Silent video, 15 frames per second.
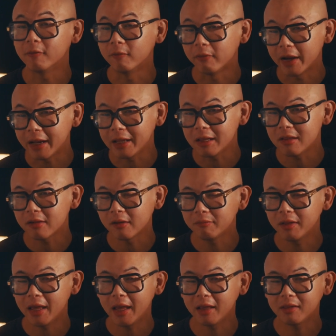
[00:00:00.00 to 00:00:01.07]
range of
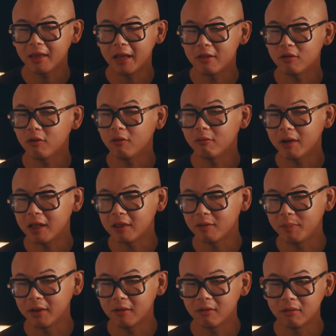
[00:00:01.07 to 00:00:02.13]
the X-H2s
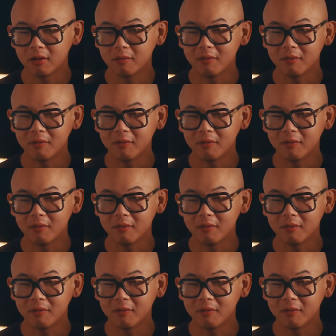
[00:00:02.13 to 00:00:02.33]
because